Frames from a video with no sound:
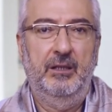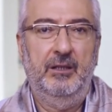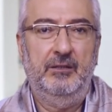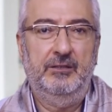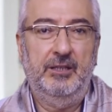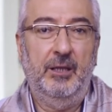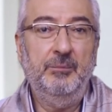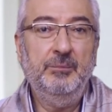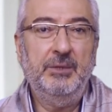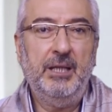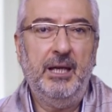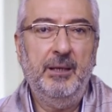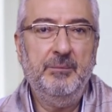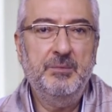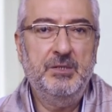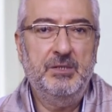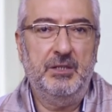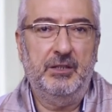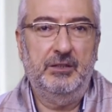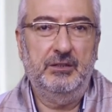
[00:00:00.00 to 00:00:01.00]

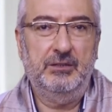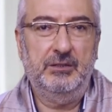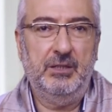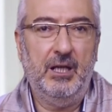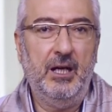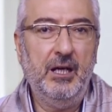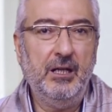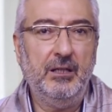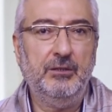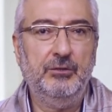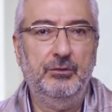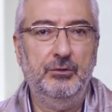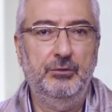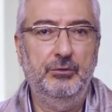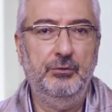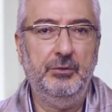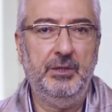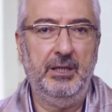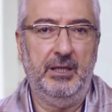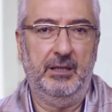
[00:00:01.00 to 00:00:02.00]
sometimes it's hard to
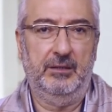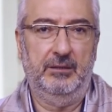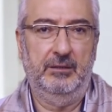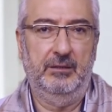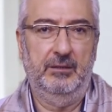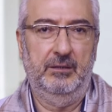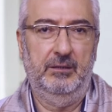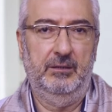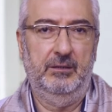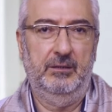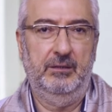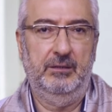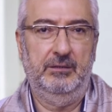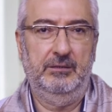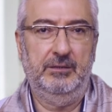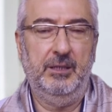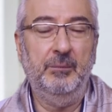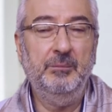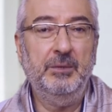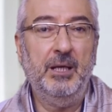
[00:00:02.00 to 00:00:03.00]
do that.
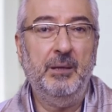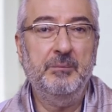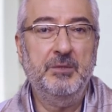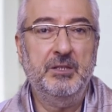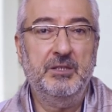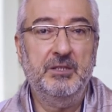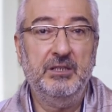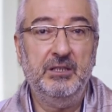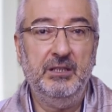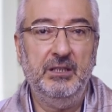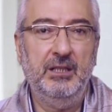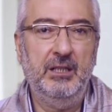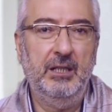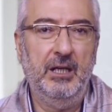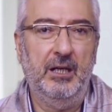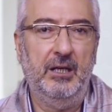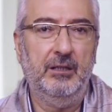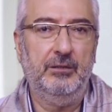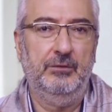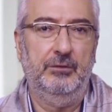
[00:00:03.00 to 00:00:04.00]
Sometimes it's really
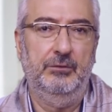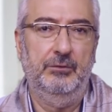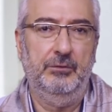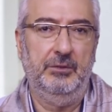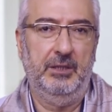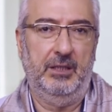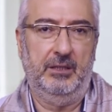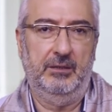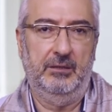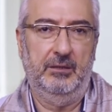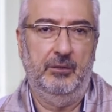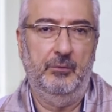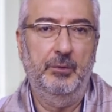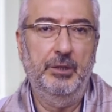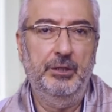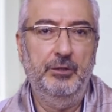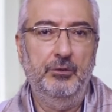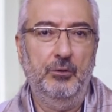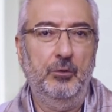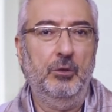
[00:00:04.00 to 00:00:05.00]
hard to do that
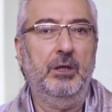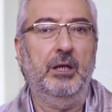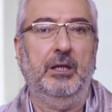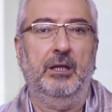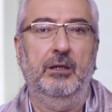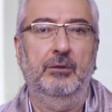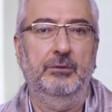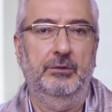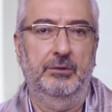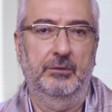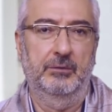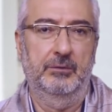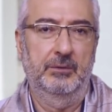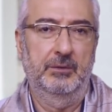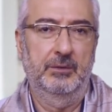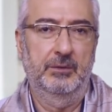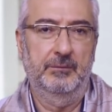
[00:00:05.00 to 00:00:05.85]
when you look around you.